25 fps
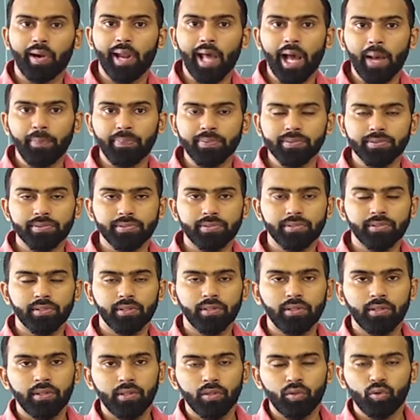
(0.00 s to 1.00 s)
what happens?
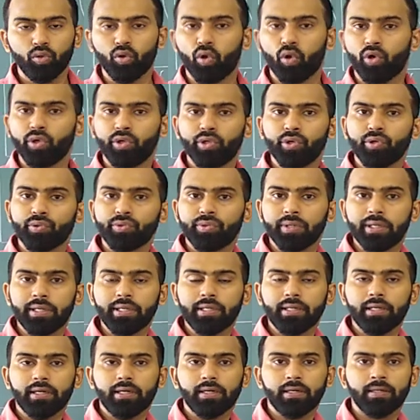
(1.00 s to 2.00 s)
Don't you
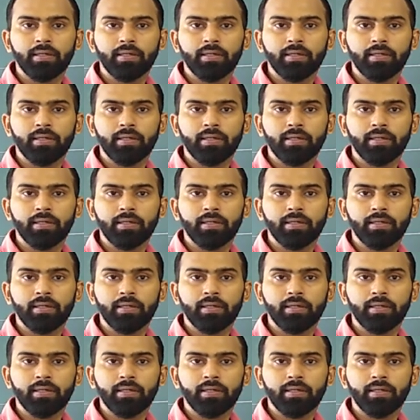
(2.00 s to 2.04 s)
think